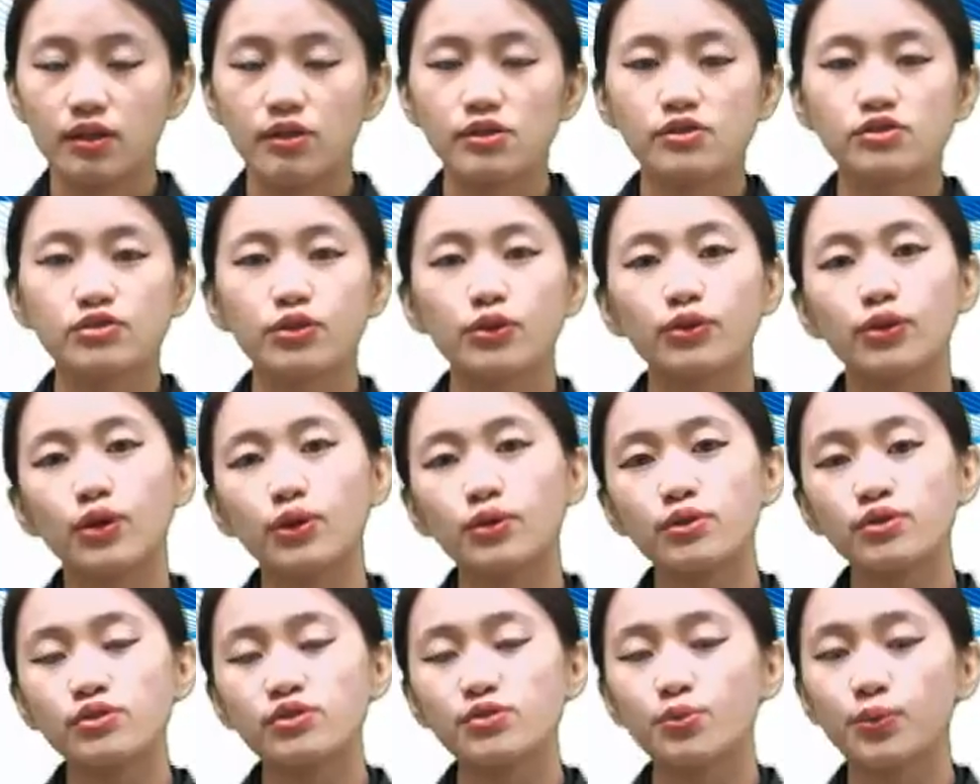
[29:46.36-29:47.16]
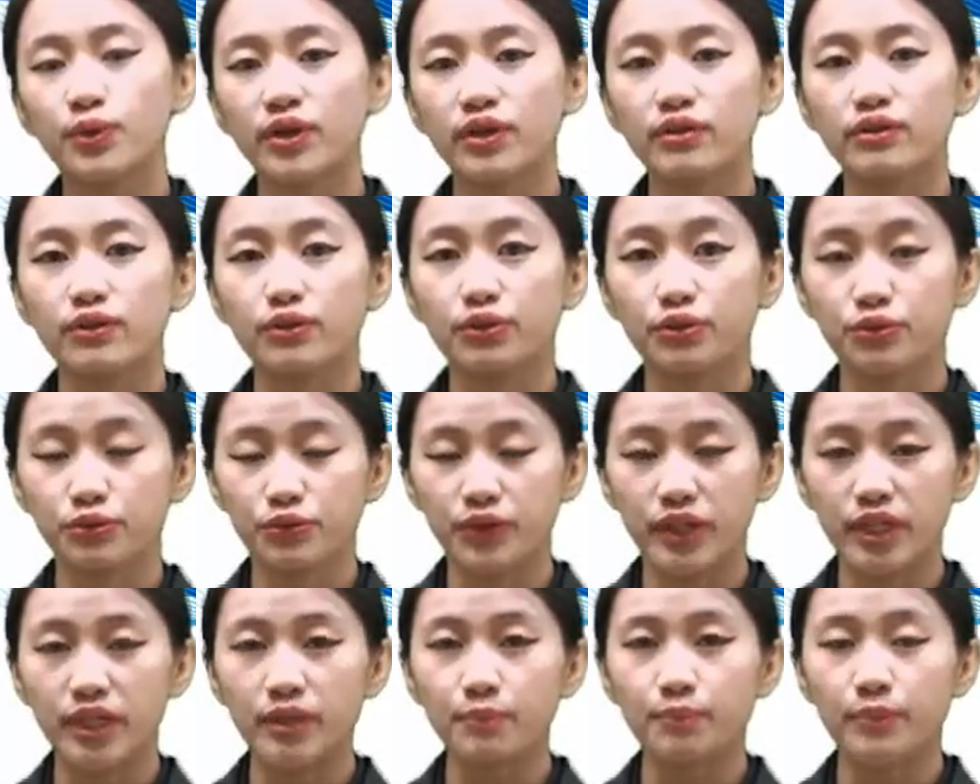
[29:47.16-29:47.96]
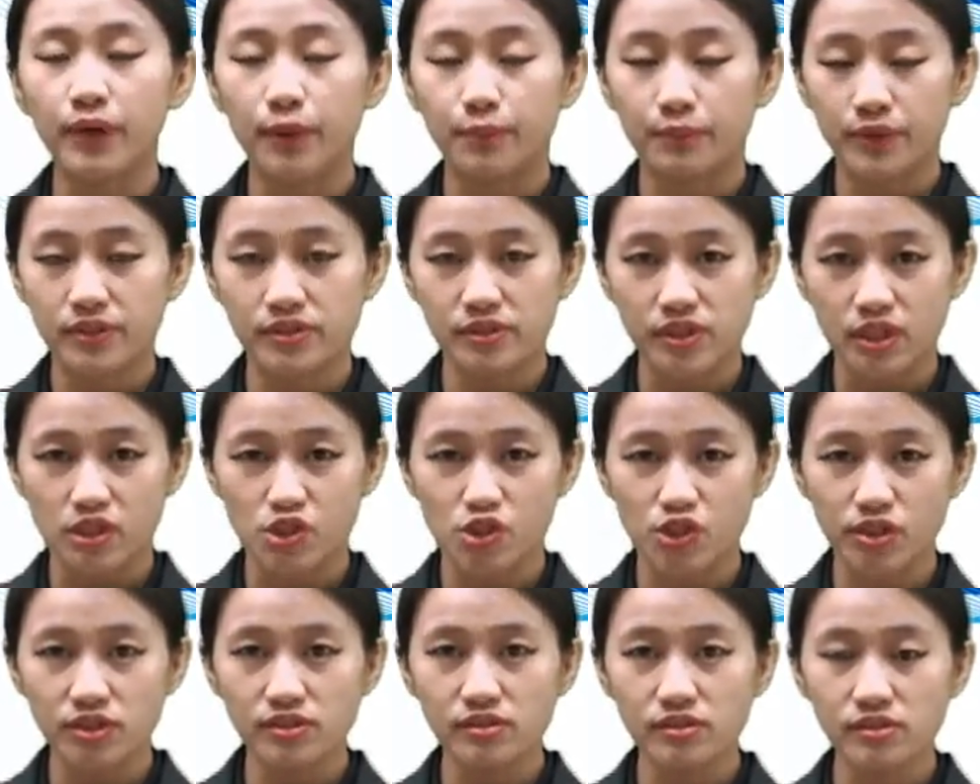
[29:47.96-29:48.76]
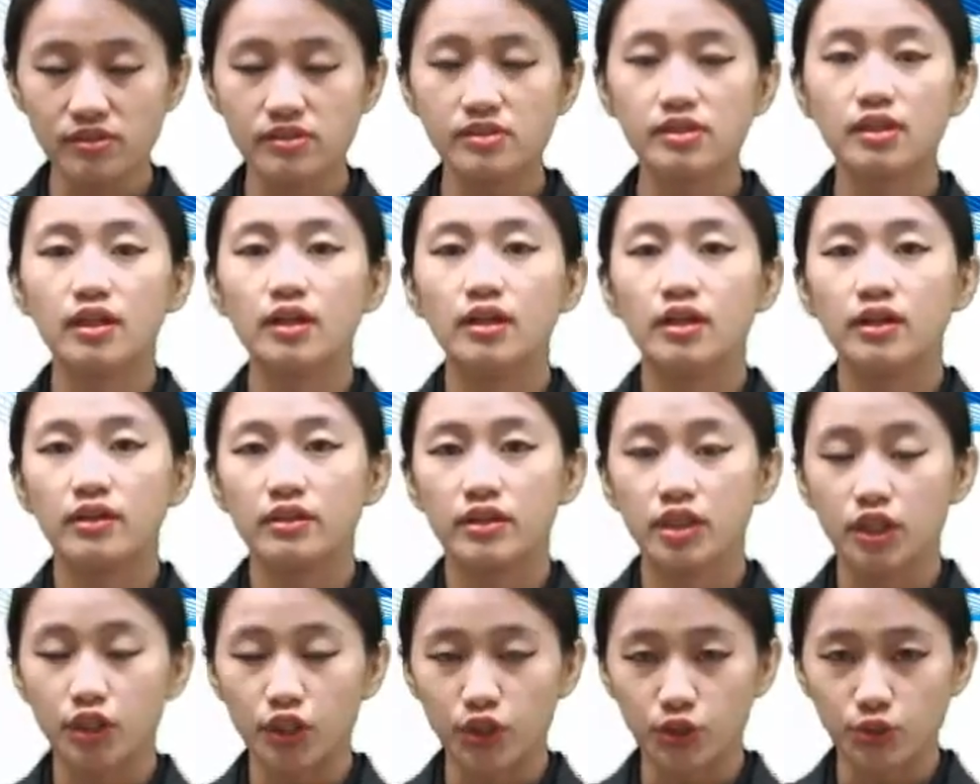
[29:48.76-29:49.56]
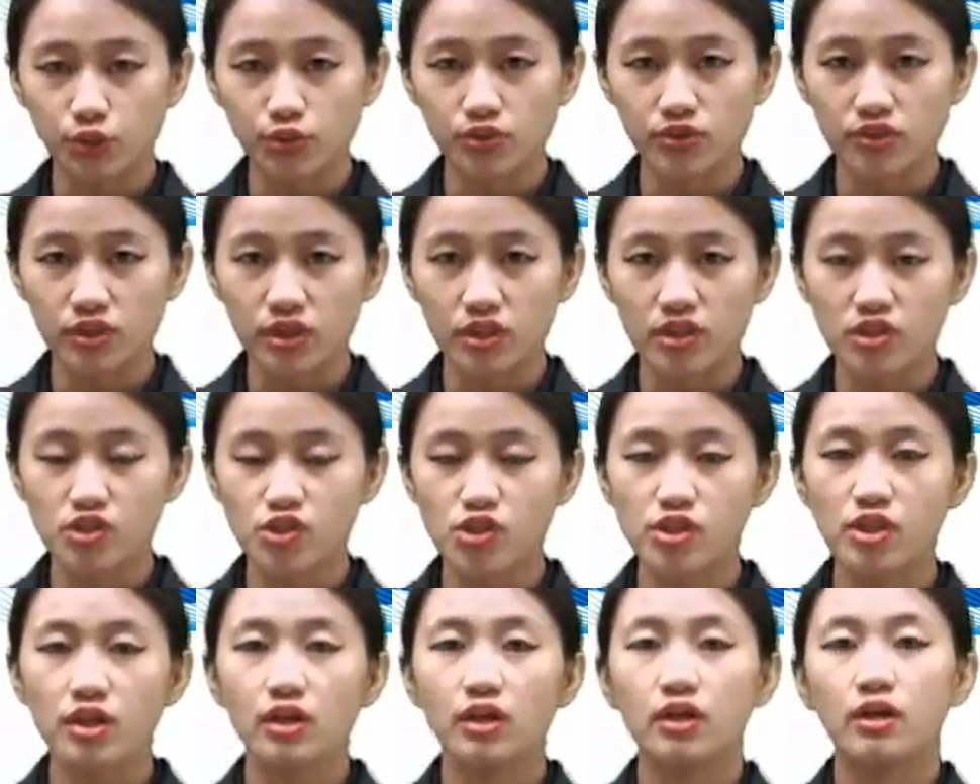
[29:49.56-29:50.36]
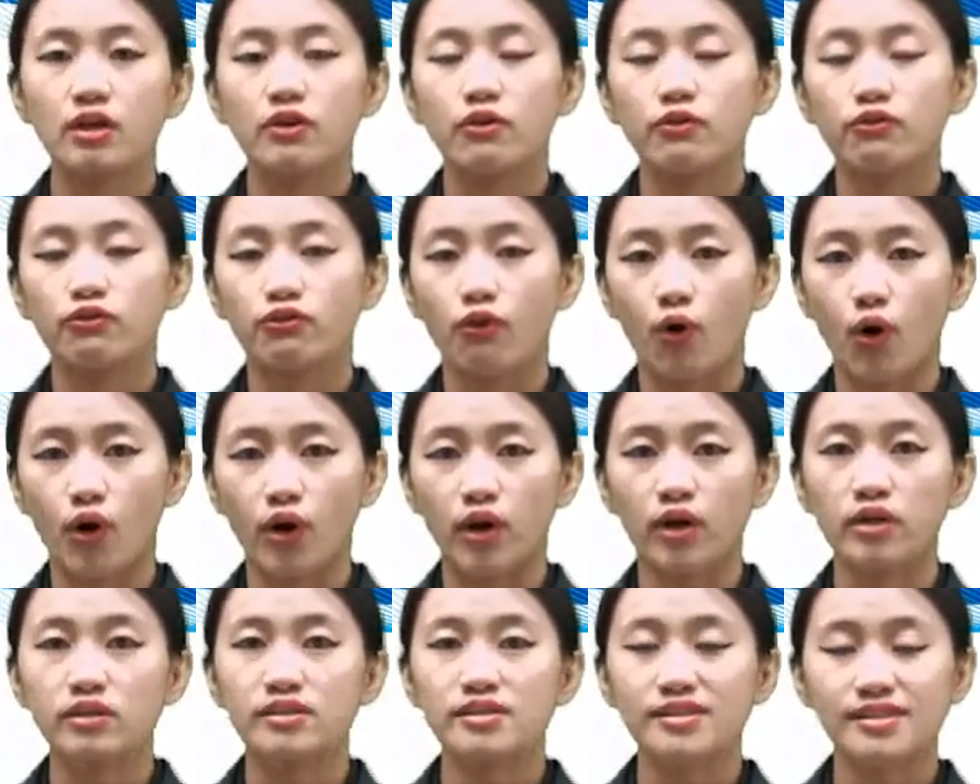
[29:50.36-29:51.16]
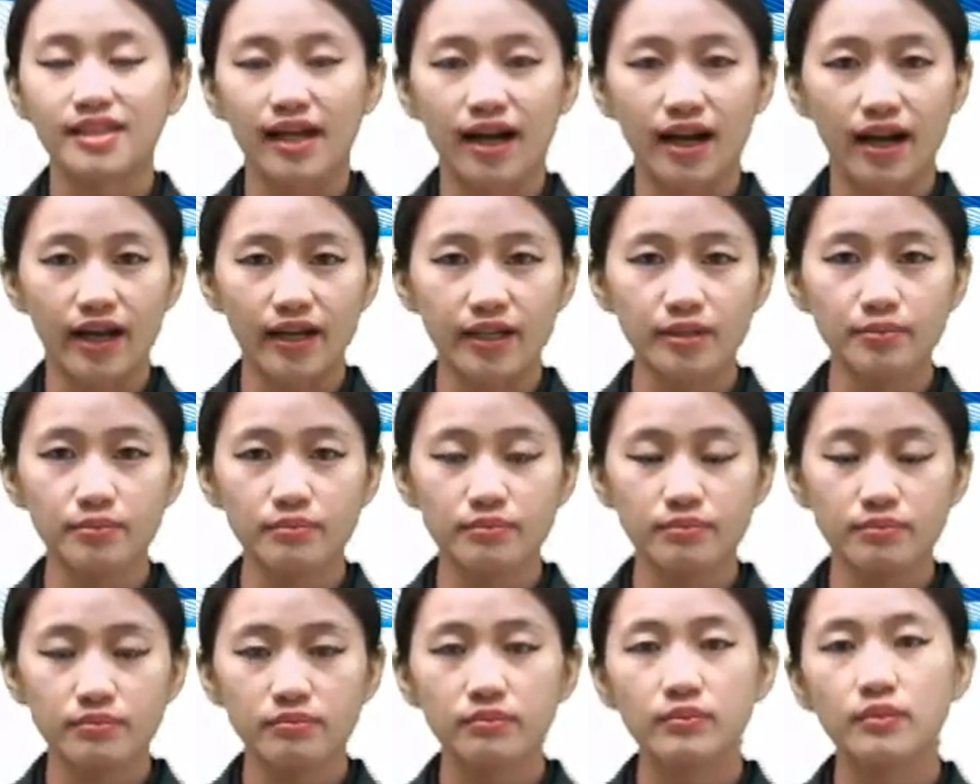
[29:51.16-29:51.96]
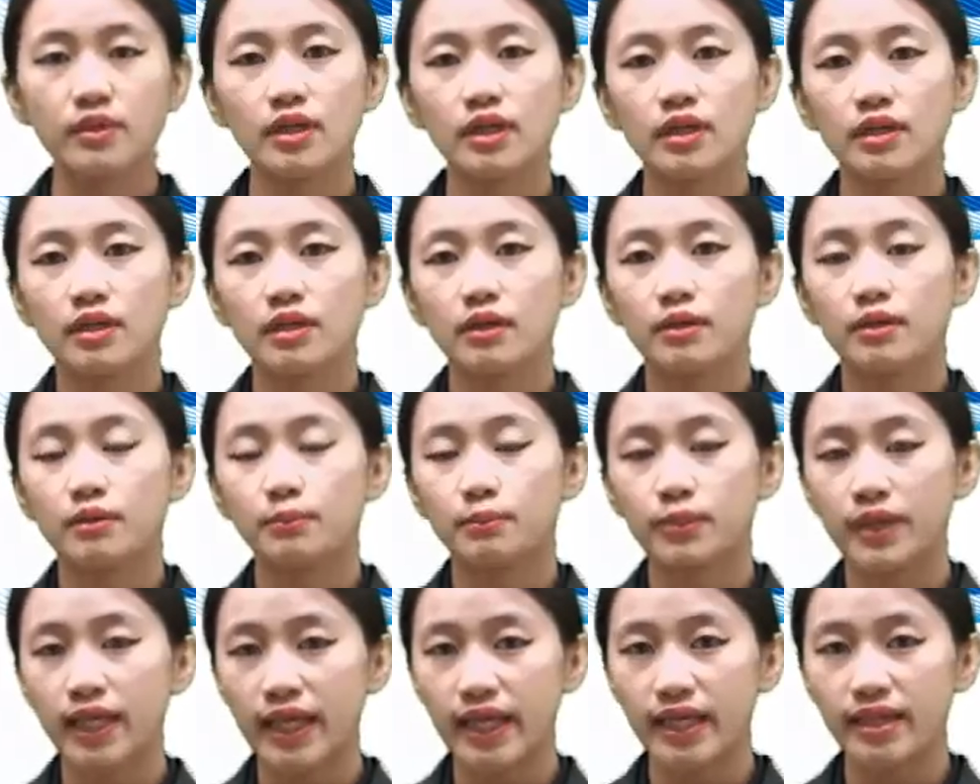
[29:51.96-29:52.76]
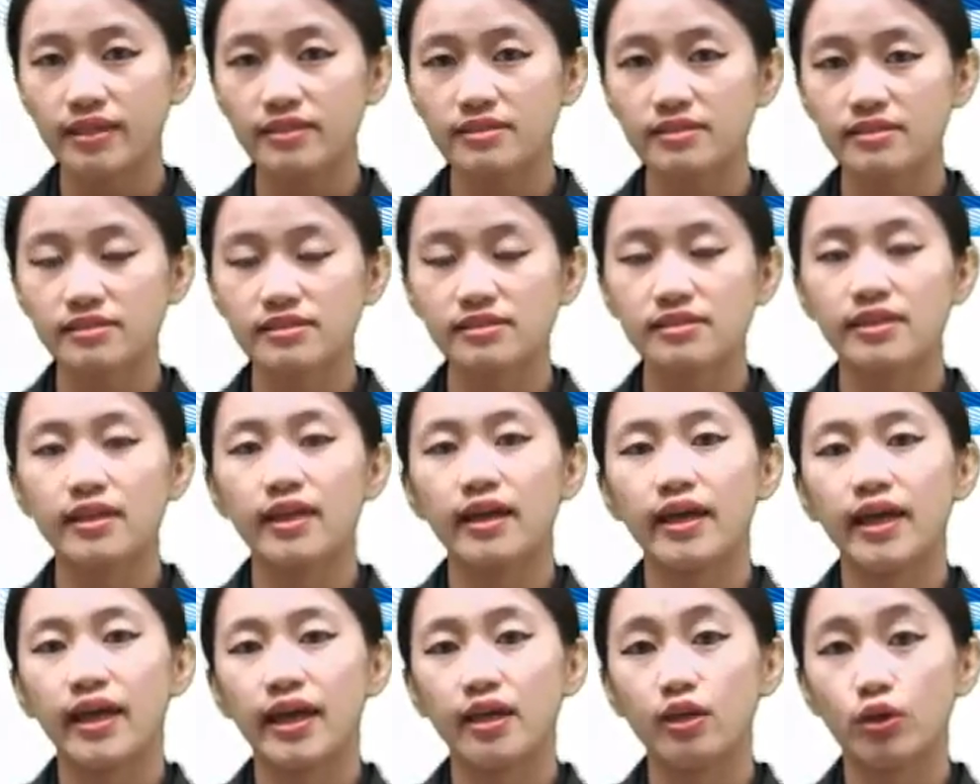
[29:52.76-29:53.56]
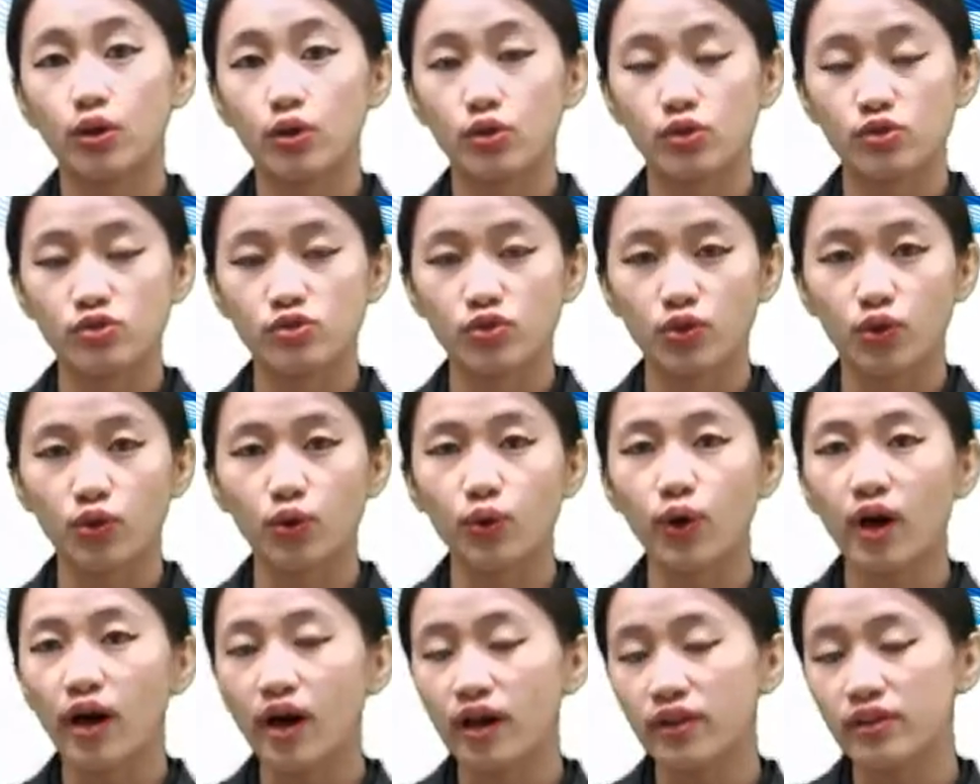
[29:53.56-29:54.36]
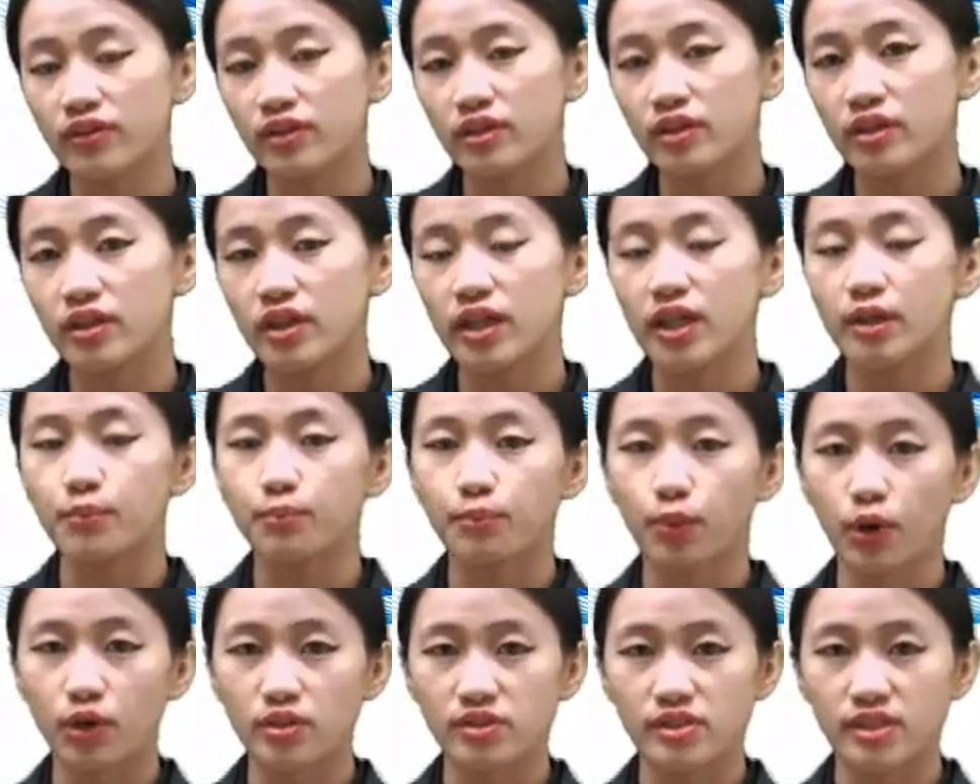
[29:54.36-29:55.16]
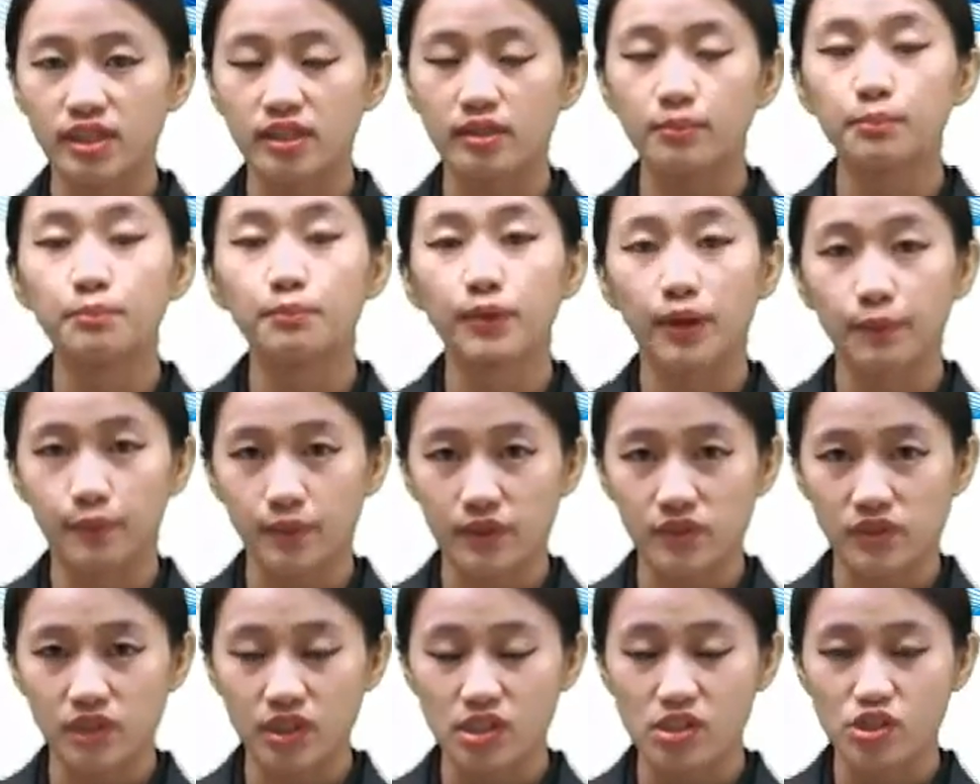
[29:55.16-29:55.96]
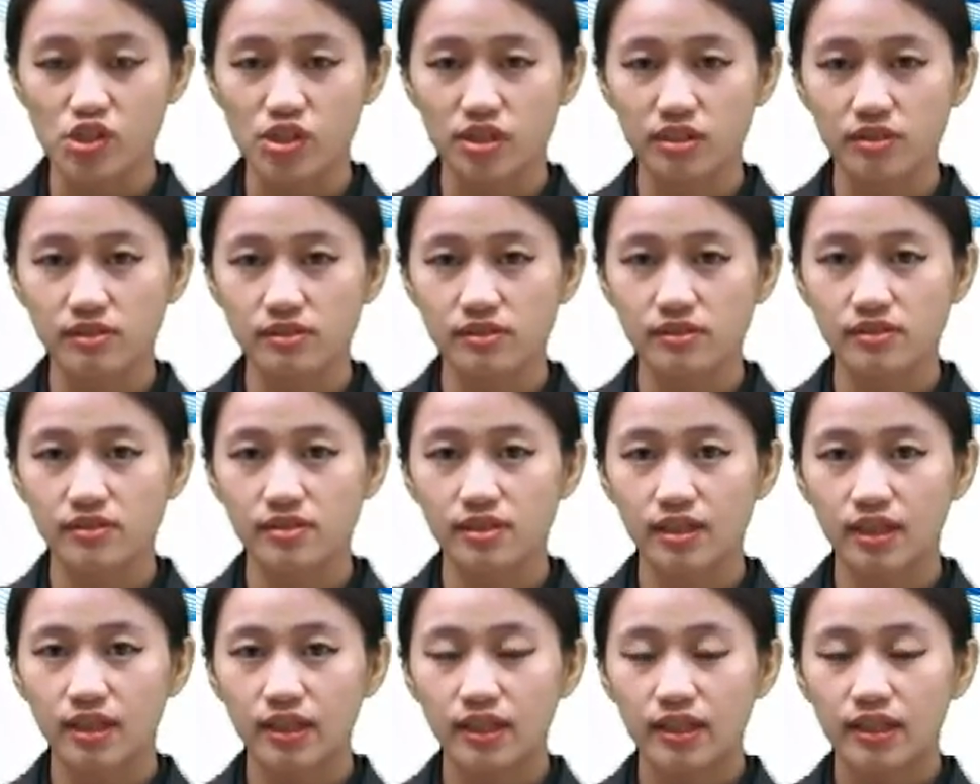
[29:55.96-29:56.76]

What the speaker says: So those were the three prepositions, the usage for time, place, and also other important prepositions.